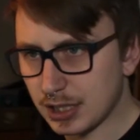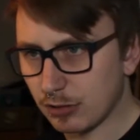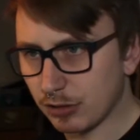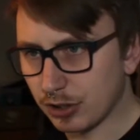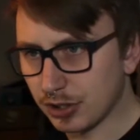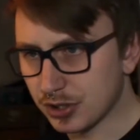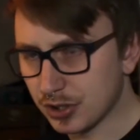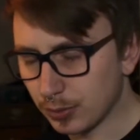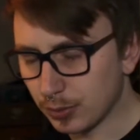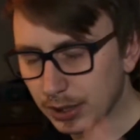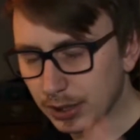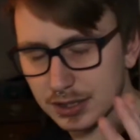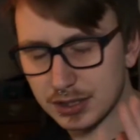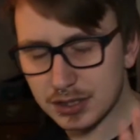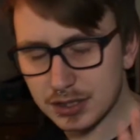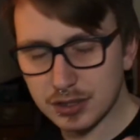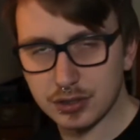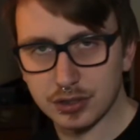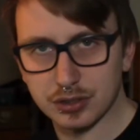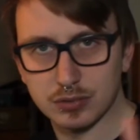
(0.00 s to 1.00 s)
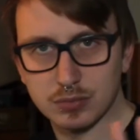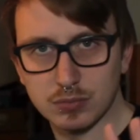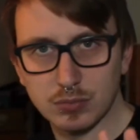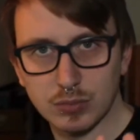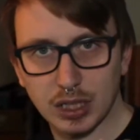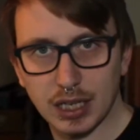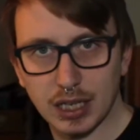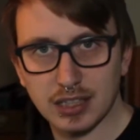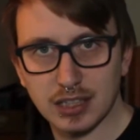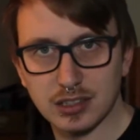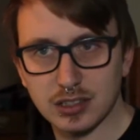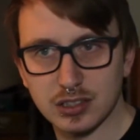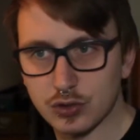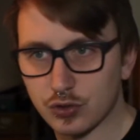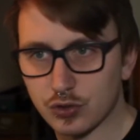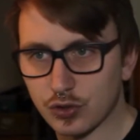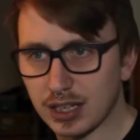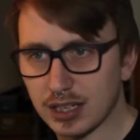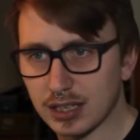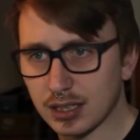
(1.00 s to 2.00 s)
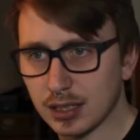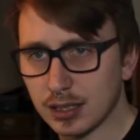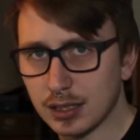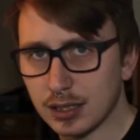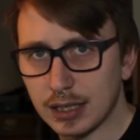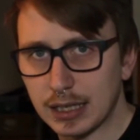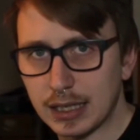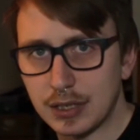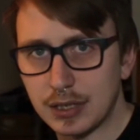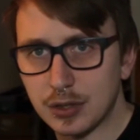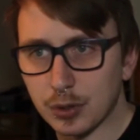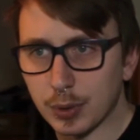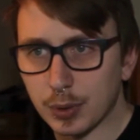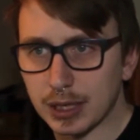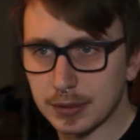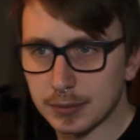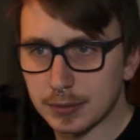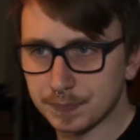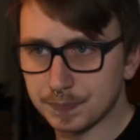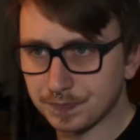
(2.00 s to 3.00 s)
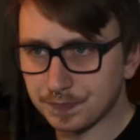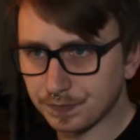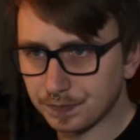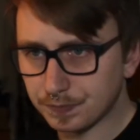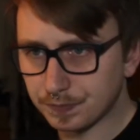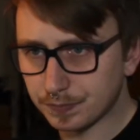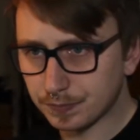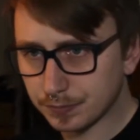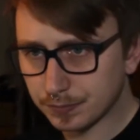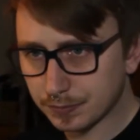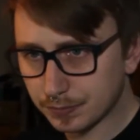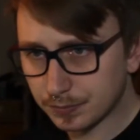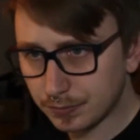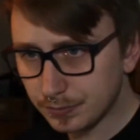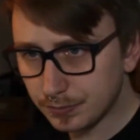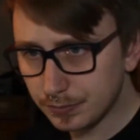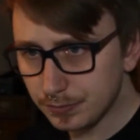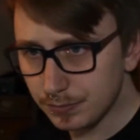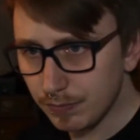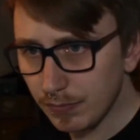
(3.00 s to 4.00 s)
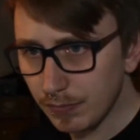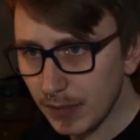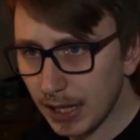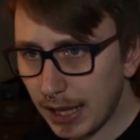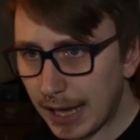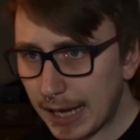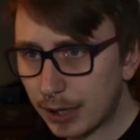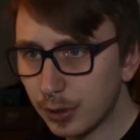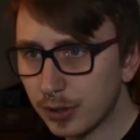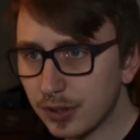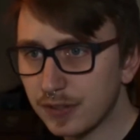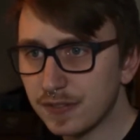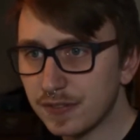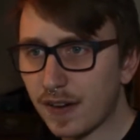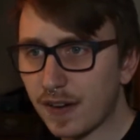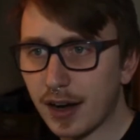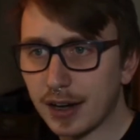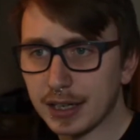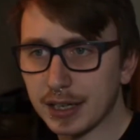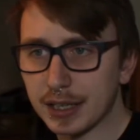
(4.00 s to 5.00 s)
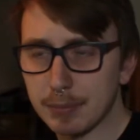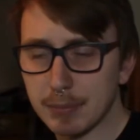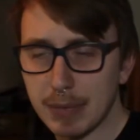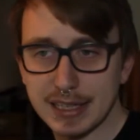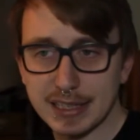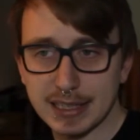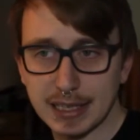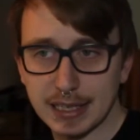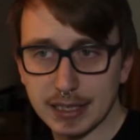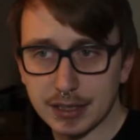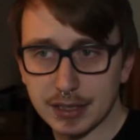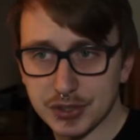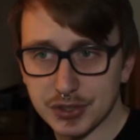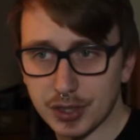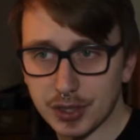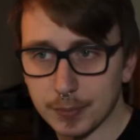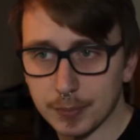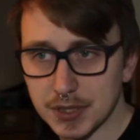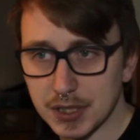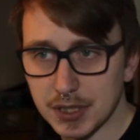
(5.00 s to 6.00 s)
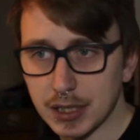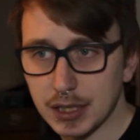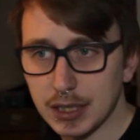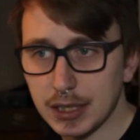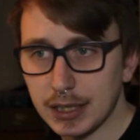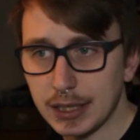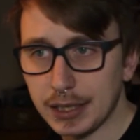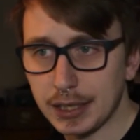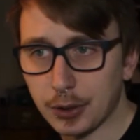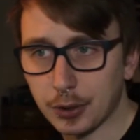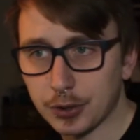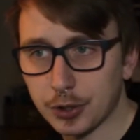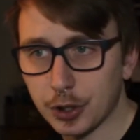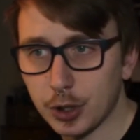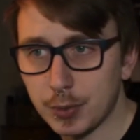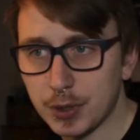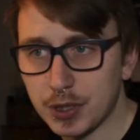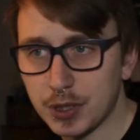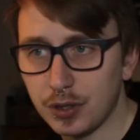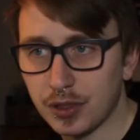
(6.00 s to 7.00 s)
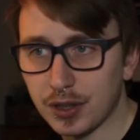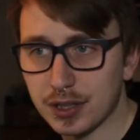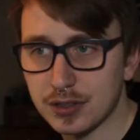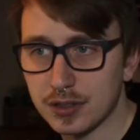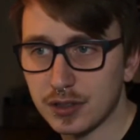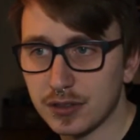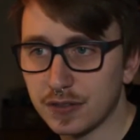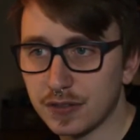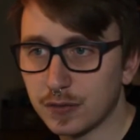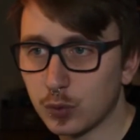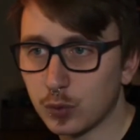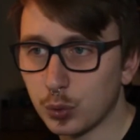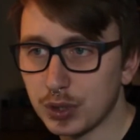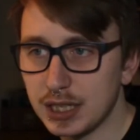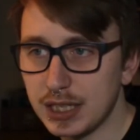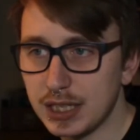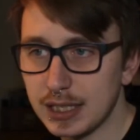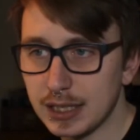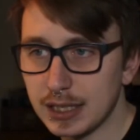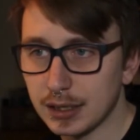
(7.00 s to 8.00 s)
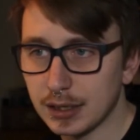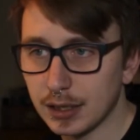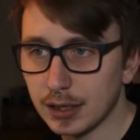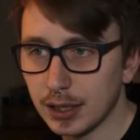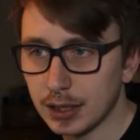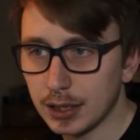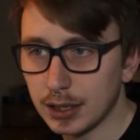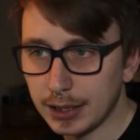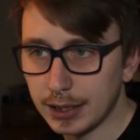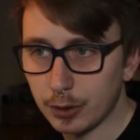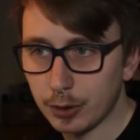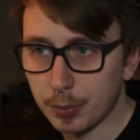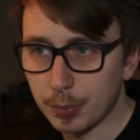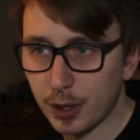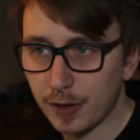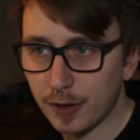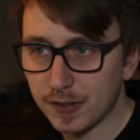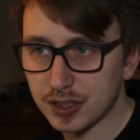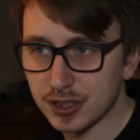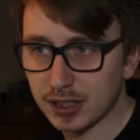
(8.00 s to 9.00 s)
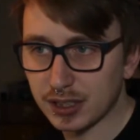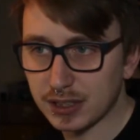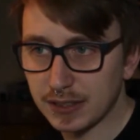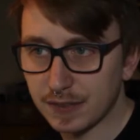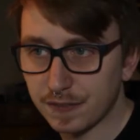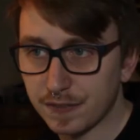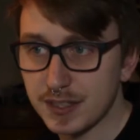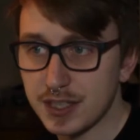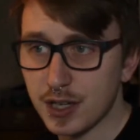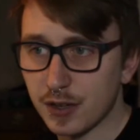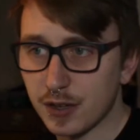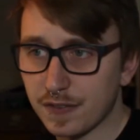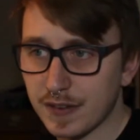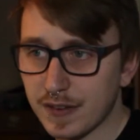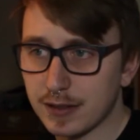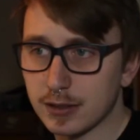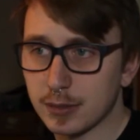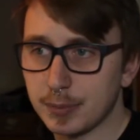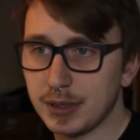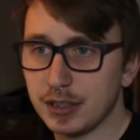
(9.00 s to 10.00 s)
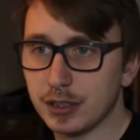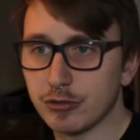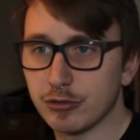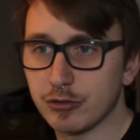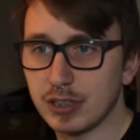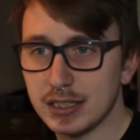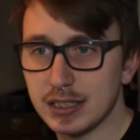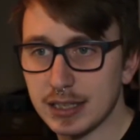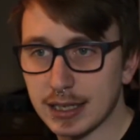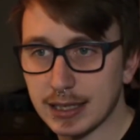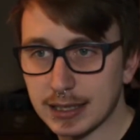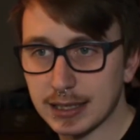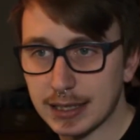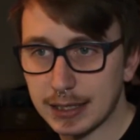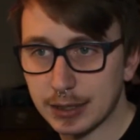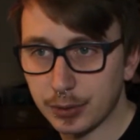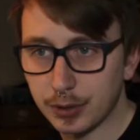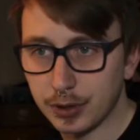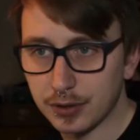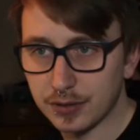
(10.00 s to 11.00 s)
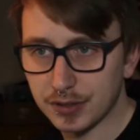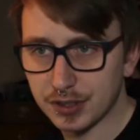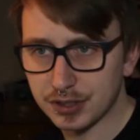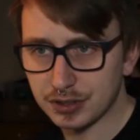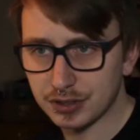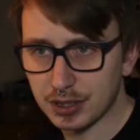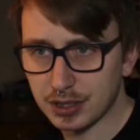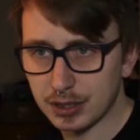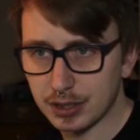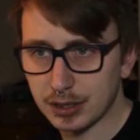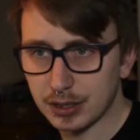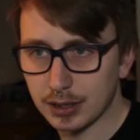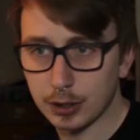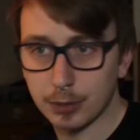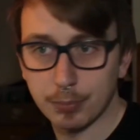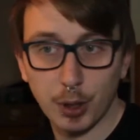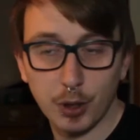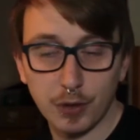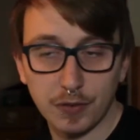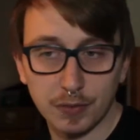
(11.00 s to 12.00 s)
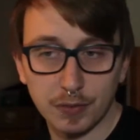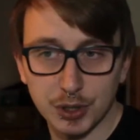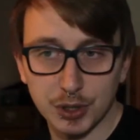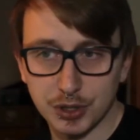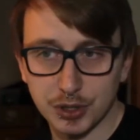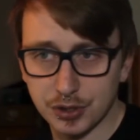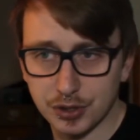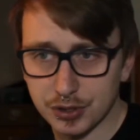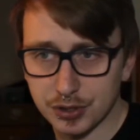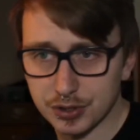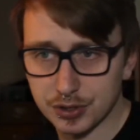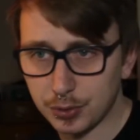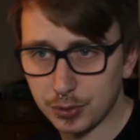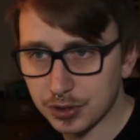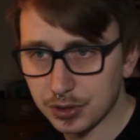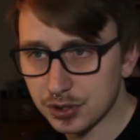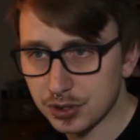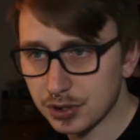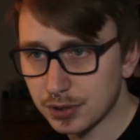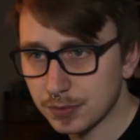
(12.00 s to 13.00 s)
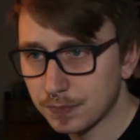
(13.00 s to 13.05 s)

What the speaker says: So let's just get straight into it. Elgin Varney met Hannah Stubbs in October 2014. They were both starting physiotherapy degrees at Keele University. They were both mature students.